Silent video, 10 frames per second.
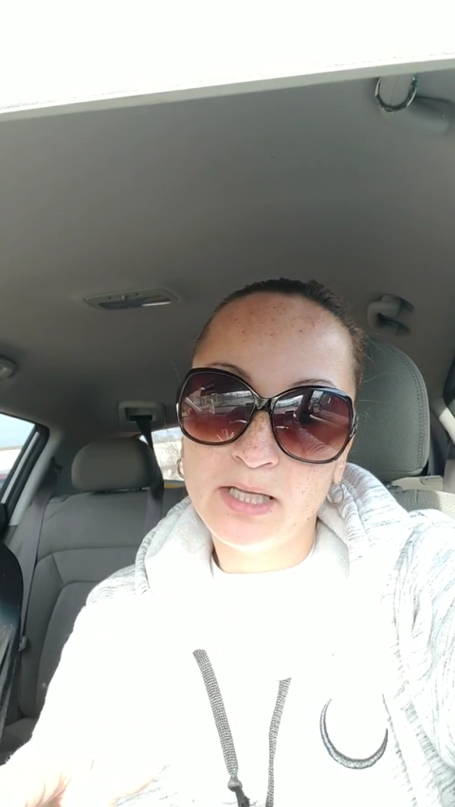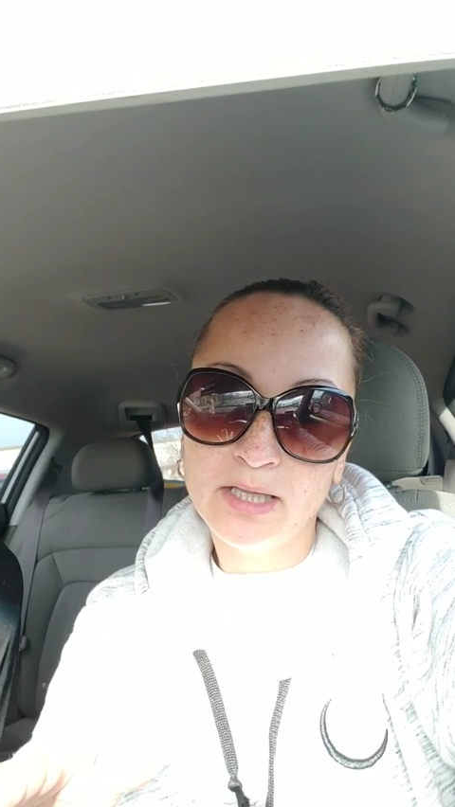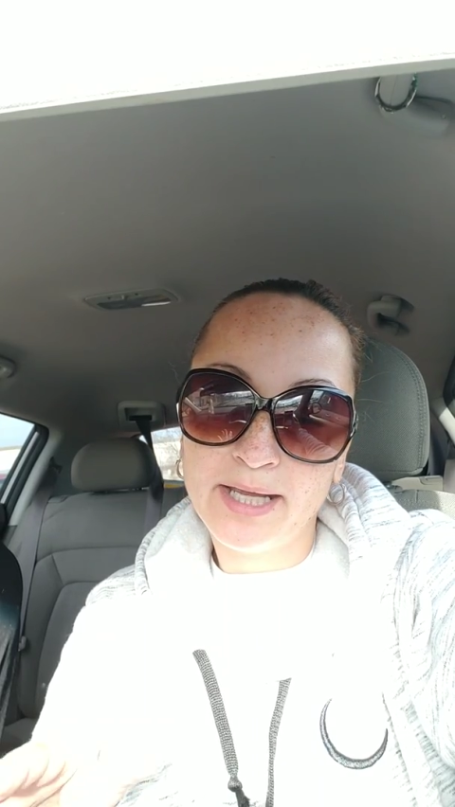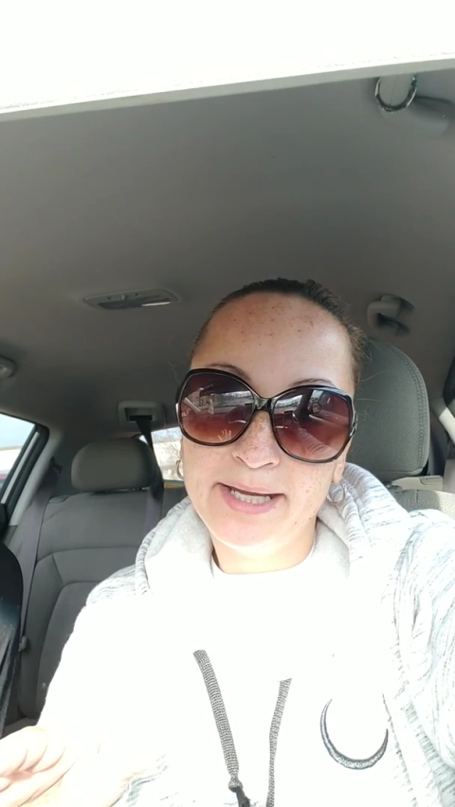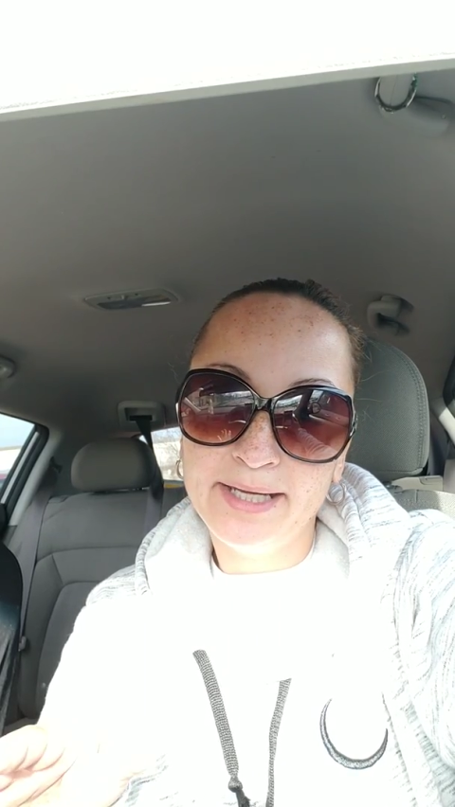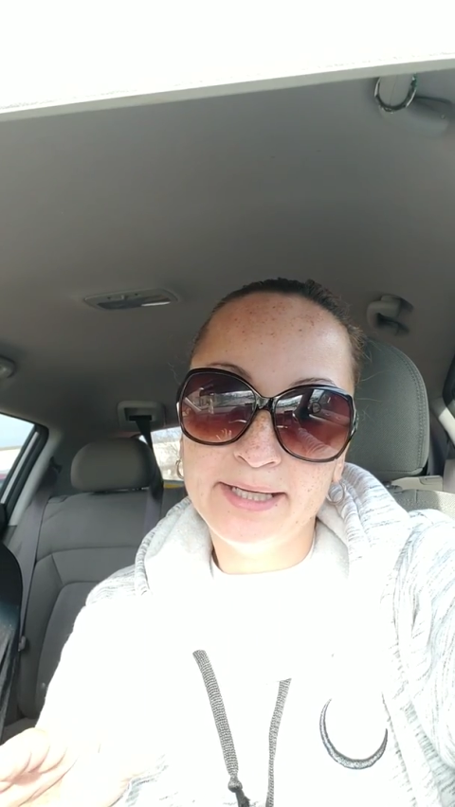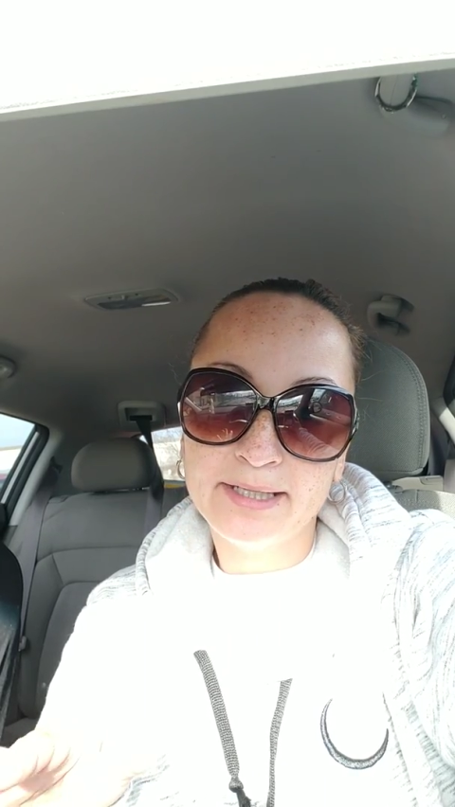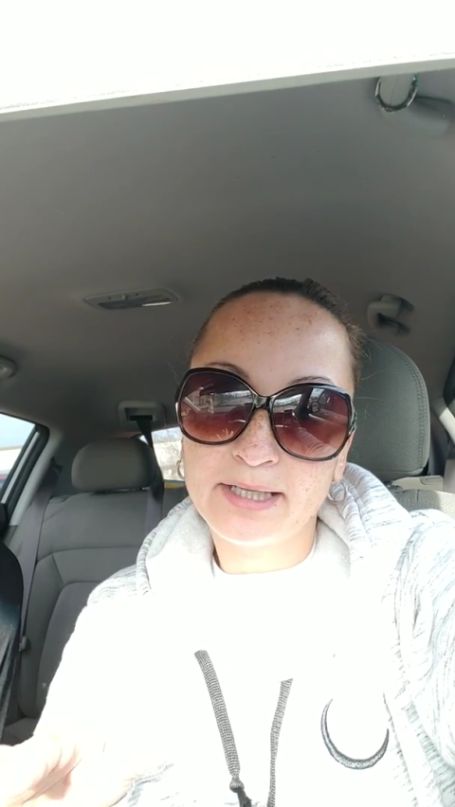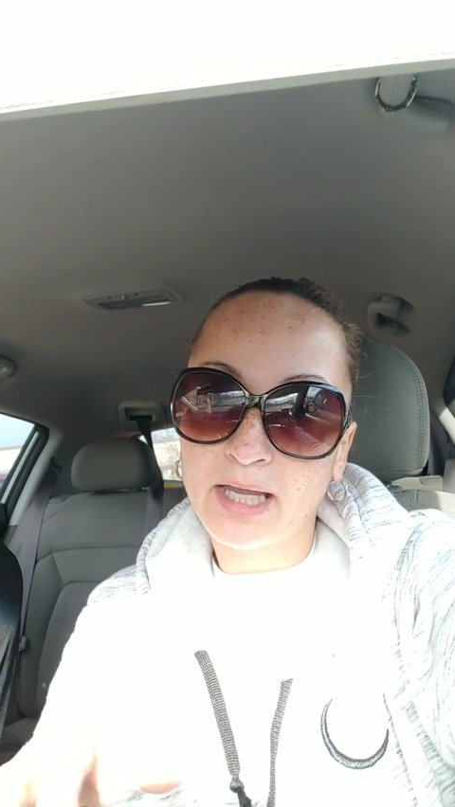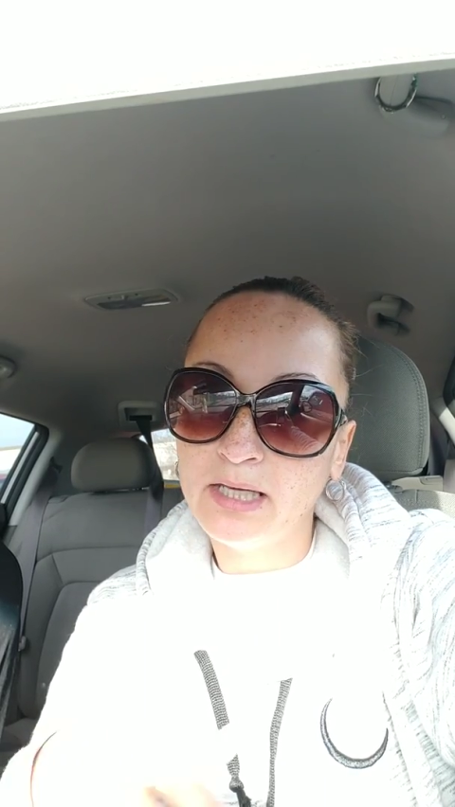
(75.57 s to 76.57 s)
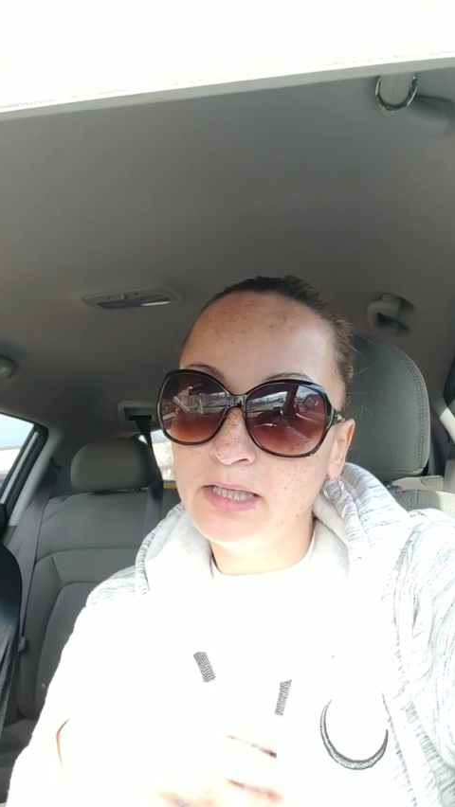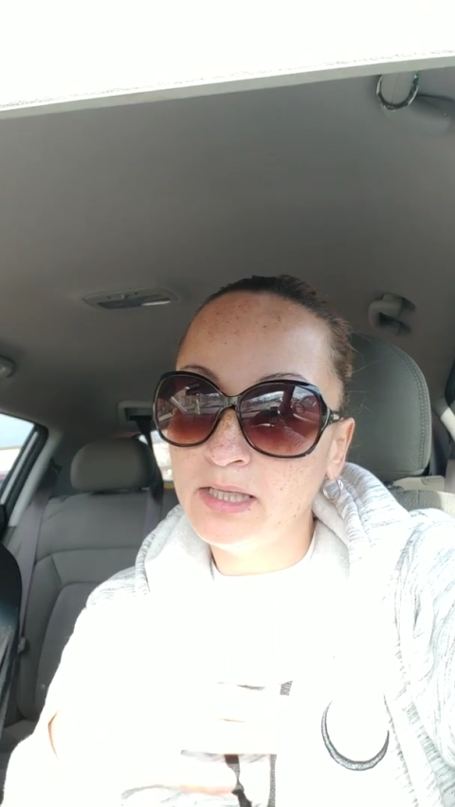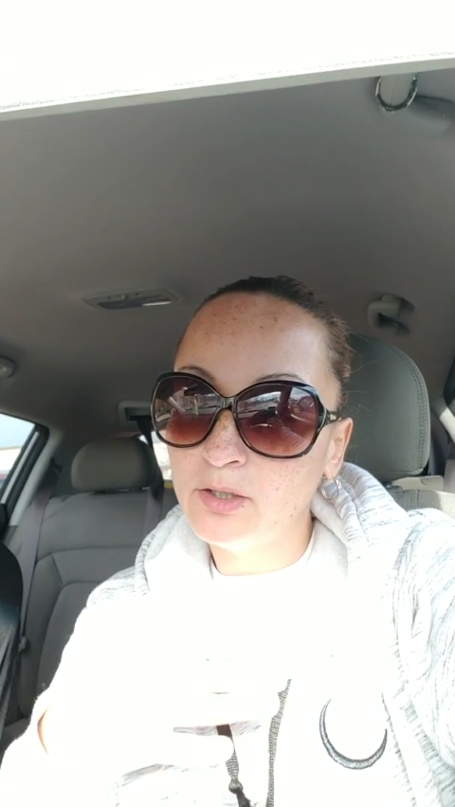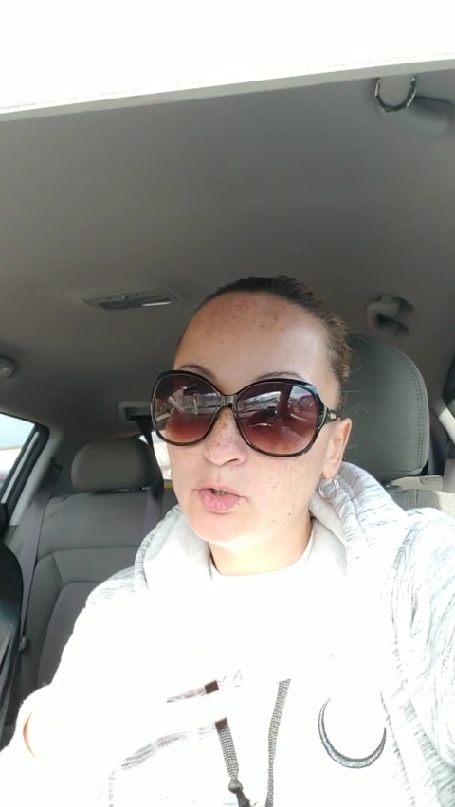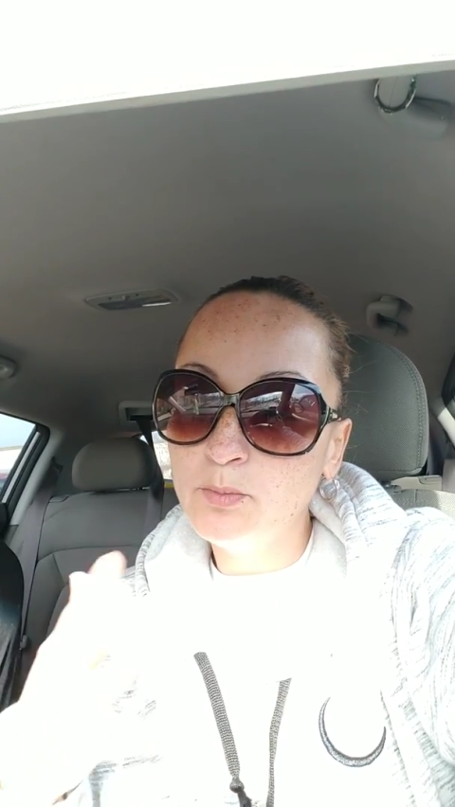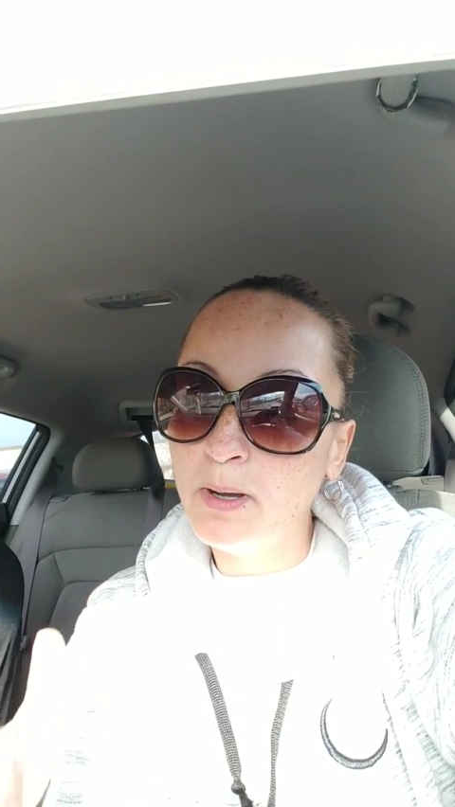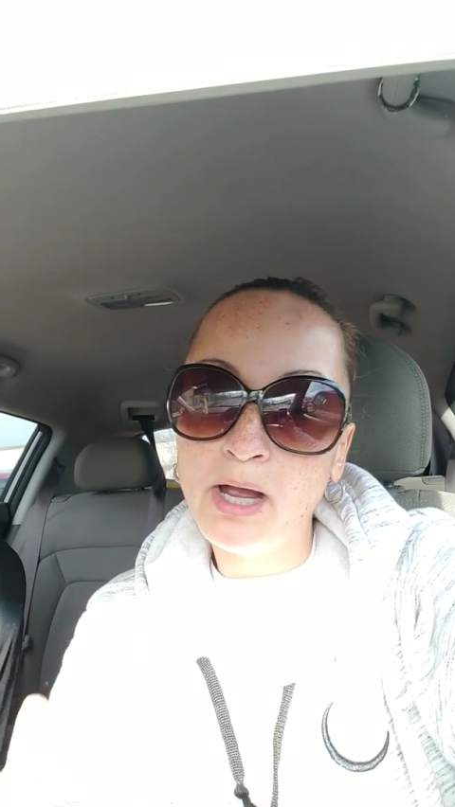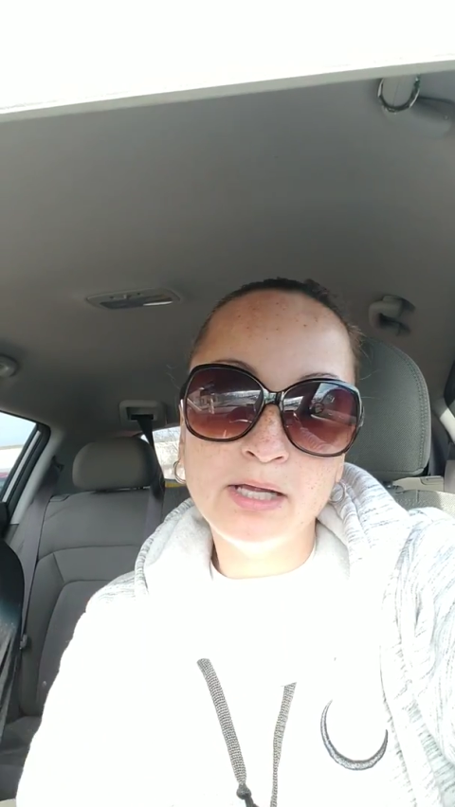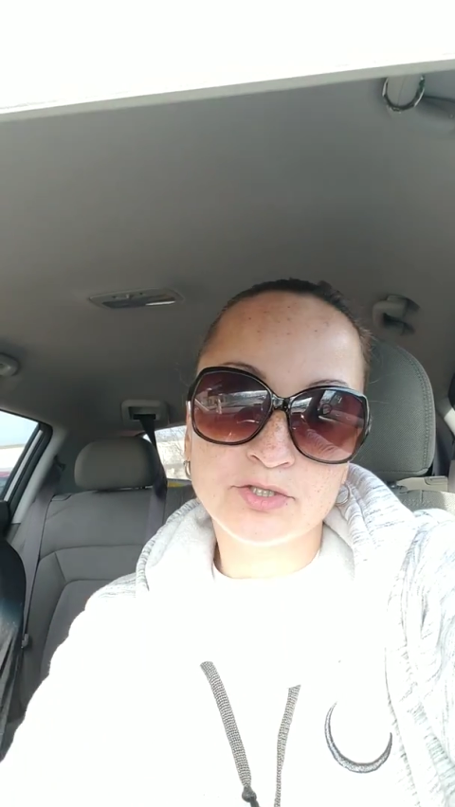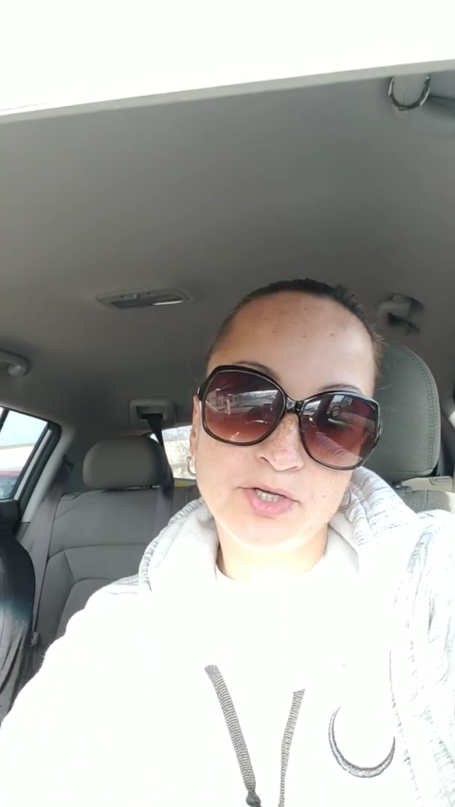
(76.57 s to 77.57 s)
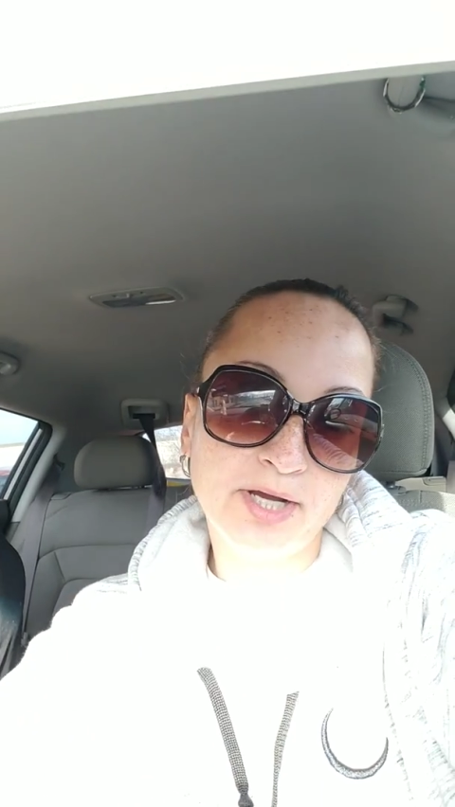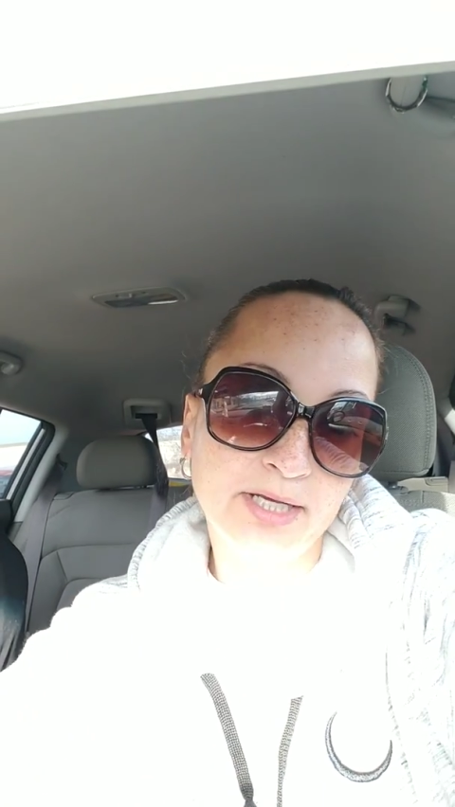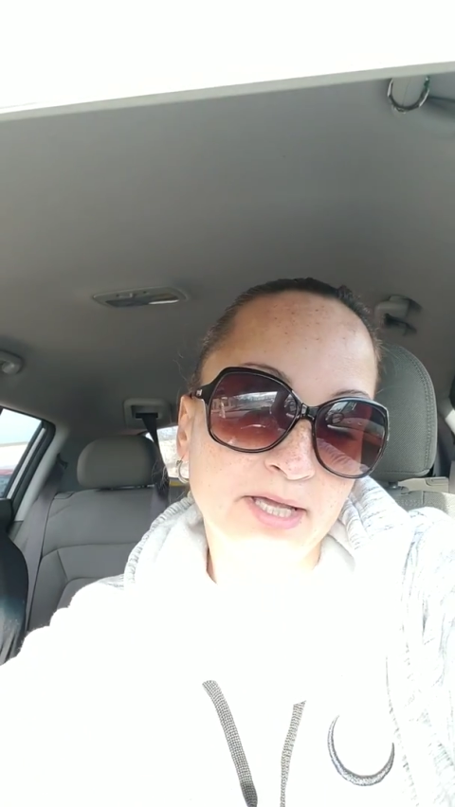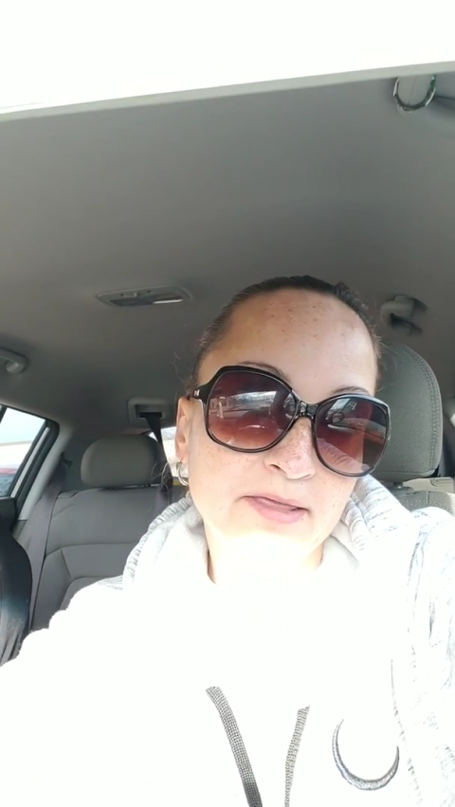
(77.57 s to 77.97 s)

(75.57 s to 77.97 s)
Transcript: any coupons or any